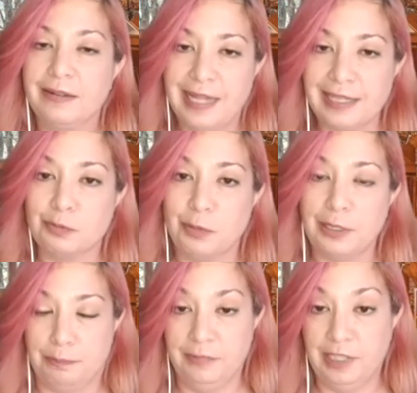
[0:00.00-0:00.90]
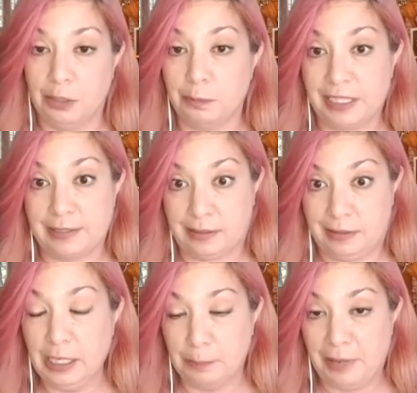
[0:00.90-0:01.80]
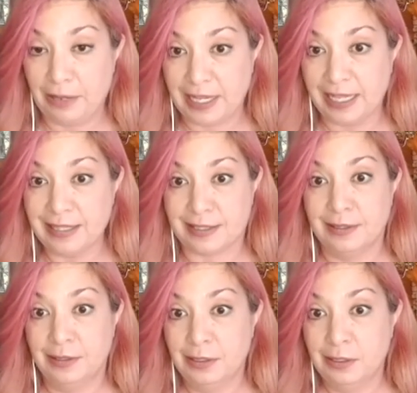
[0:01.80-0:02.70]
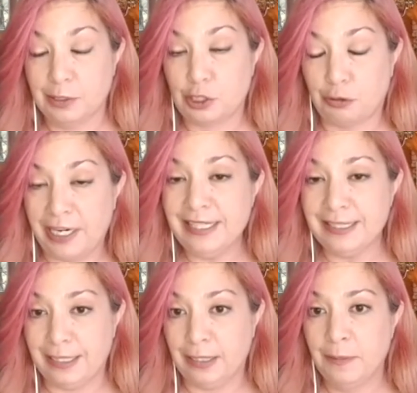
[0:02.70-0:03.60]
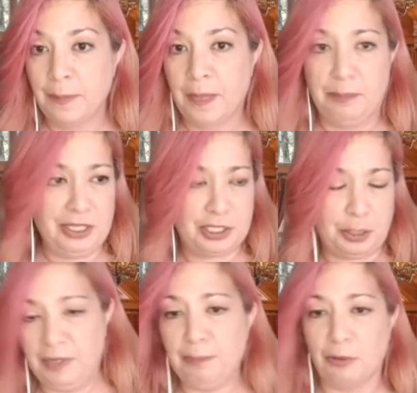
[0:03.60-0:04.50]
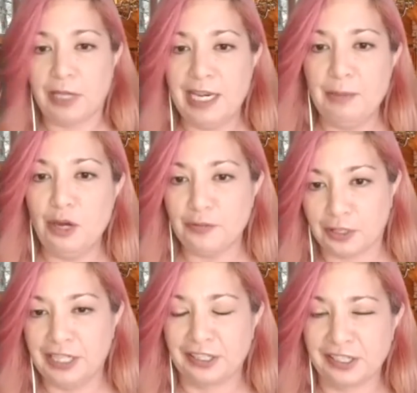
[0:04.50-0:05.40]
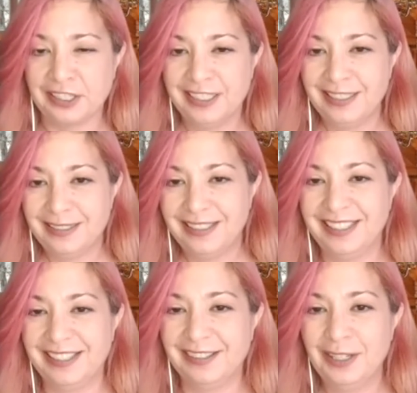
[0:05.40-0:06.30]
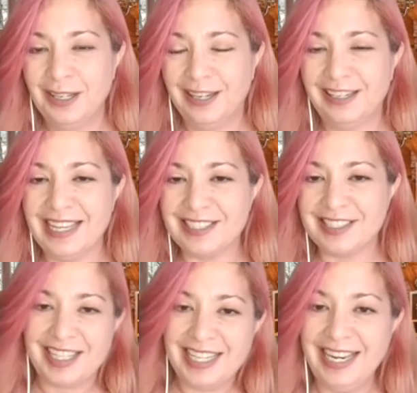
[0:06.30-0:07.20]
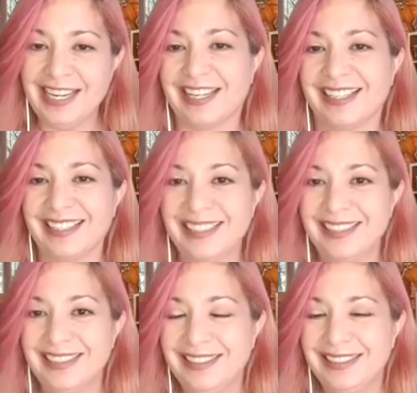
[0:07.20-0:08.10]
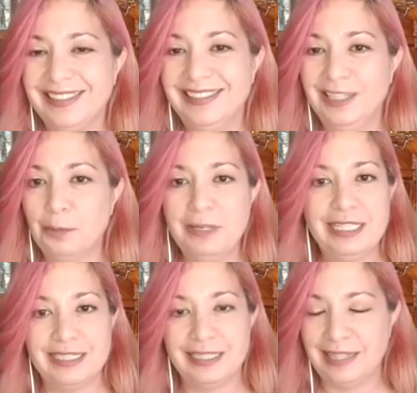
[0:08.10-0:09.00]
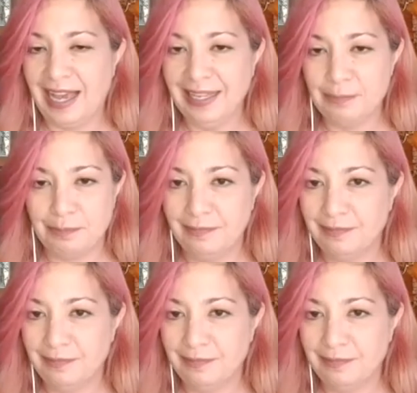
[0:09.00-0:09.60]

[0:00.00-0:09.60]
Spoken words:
That's what, because think about it's crazy. A bunch of people came over here against the king. Nobody did that.